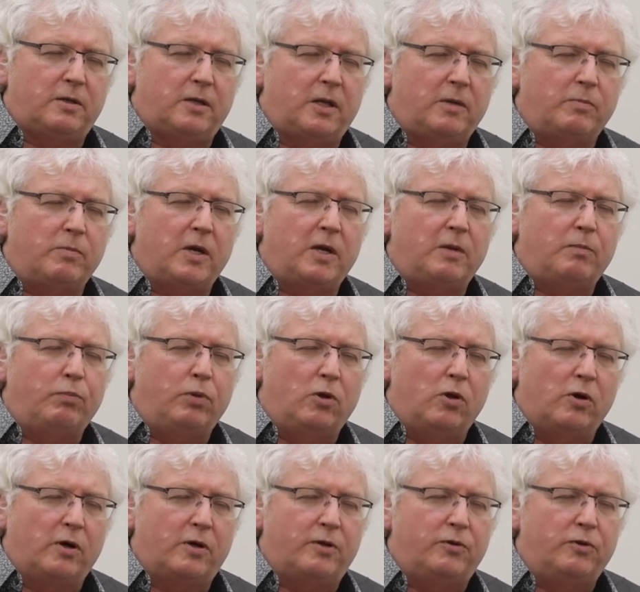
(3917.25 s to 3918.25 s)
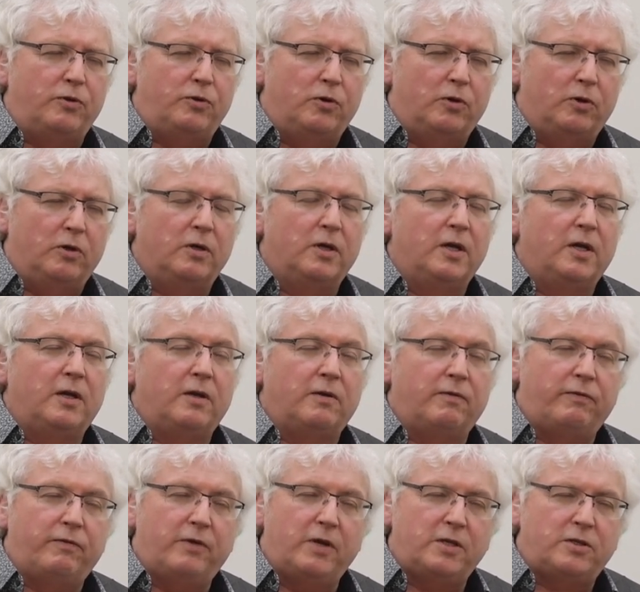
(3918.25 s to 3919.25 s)
it might block the door
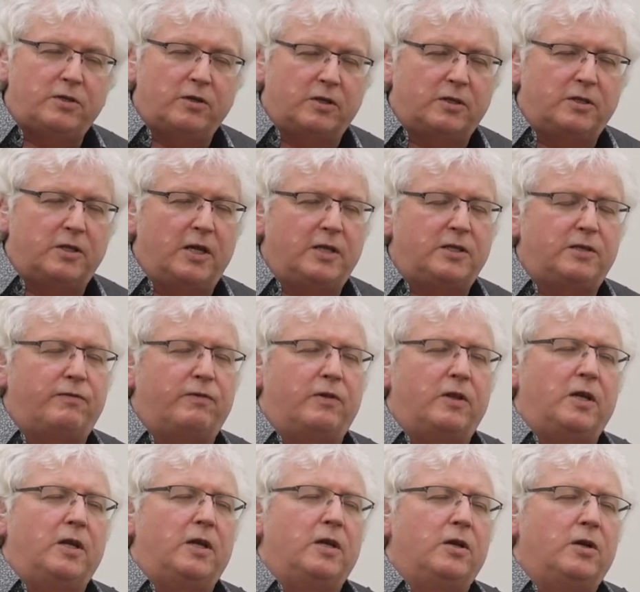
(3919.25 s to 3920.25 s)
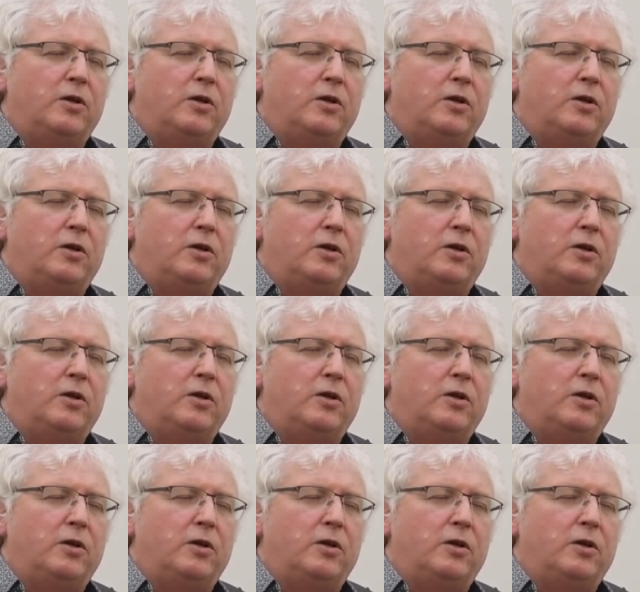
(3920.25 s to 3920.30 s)
very successfully